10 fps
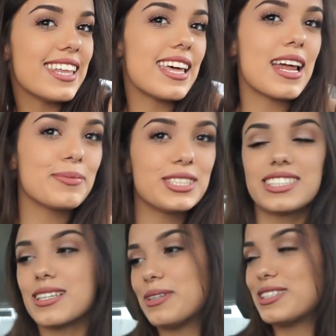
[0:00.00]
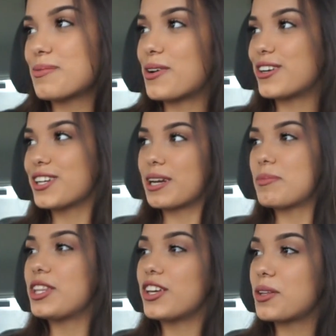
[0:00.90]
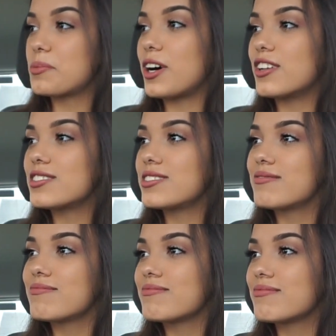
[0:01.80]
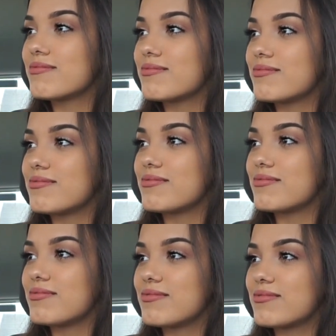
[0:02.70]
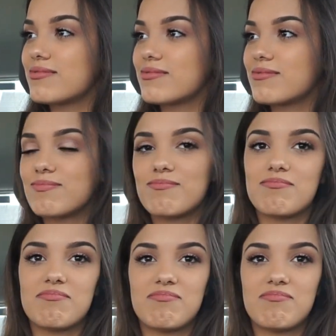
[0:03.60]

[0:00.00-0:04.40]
And then Emily's coming tomorrow, you're gonna be the only blonde. Well, Amy's doing dress, so that's close enough.